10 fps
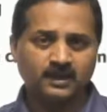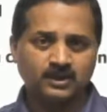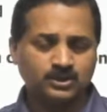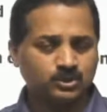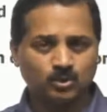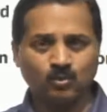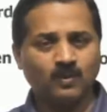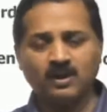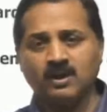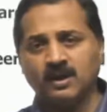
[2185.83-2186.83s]

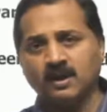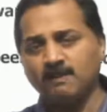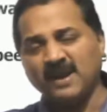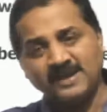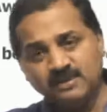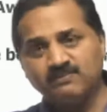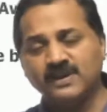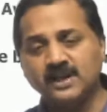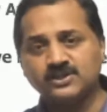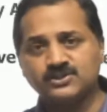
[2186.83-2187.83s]
So paddy
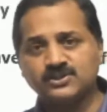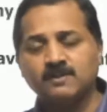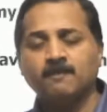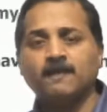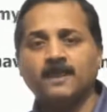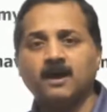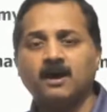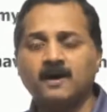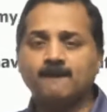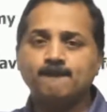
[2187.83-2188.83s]
fields
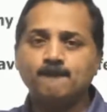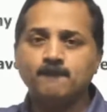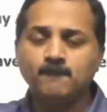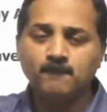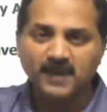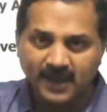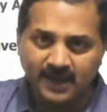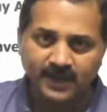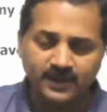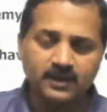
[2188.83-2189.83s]
are
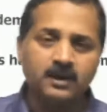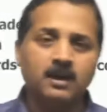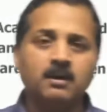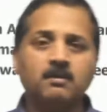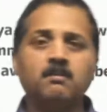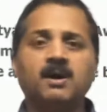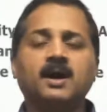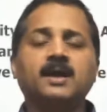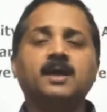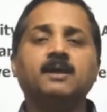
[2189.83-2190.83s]
made
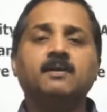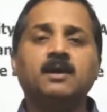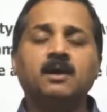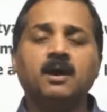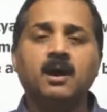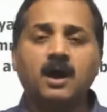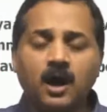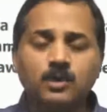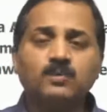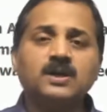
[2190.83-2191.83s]
by
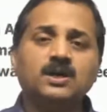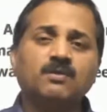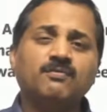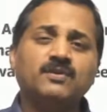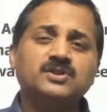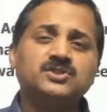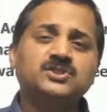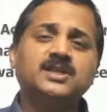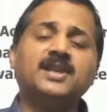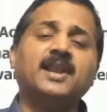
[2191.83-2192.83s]
hard work of
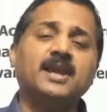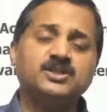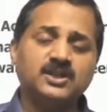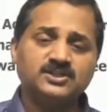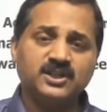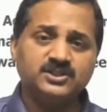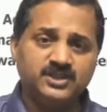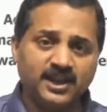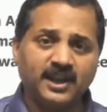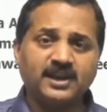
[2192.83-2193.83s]
generations and
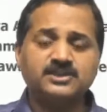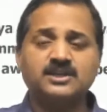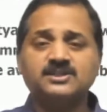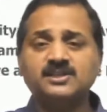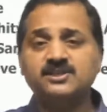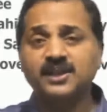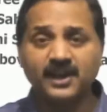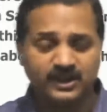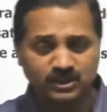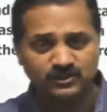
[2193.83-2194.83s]
generations and
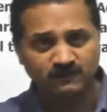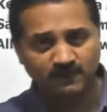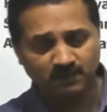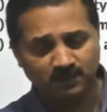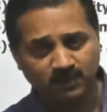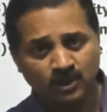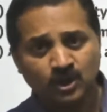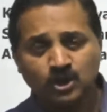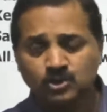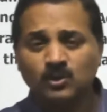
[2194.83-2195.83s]
generations of people.
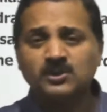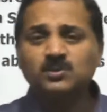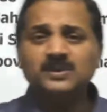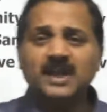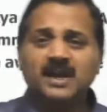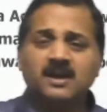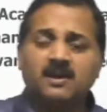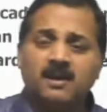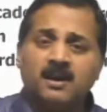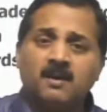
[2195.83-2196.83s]
So it would take
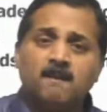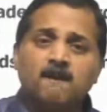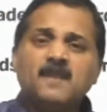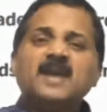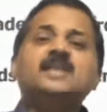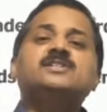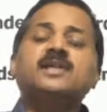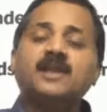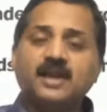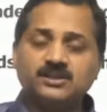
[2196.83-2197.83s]
many
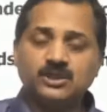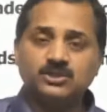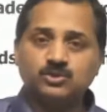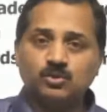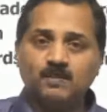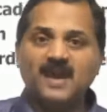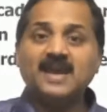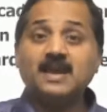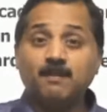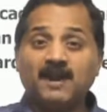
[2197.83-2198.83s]
generations to
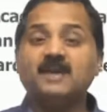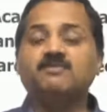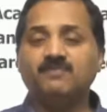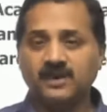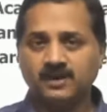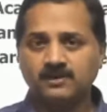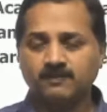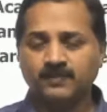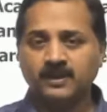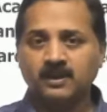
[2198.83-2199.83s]
make a paddy field,
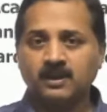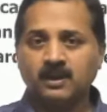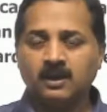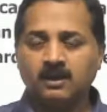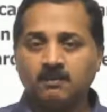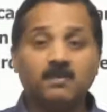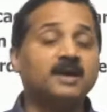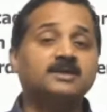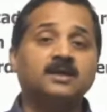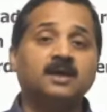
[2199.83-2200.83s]
but